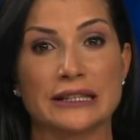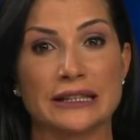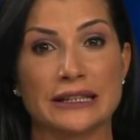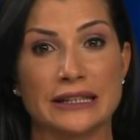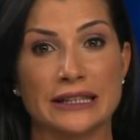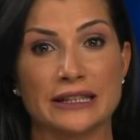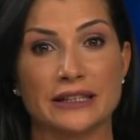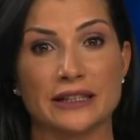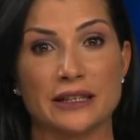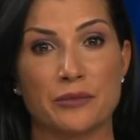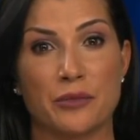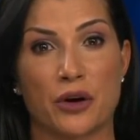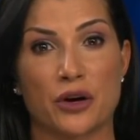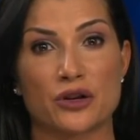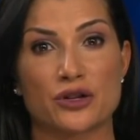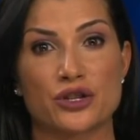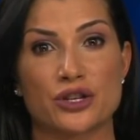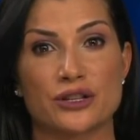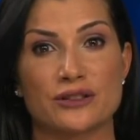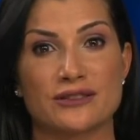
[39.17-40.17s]
legally
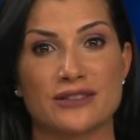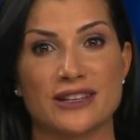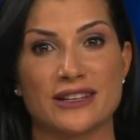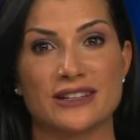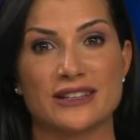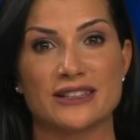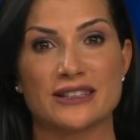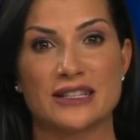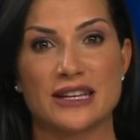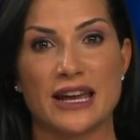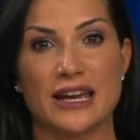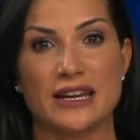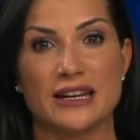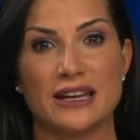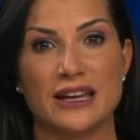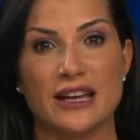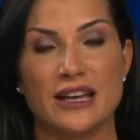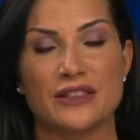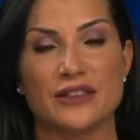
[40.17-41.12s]
purchased in a state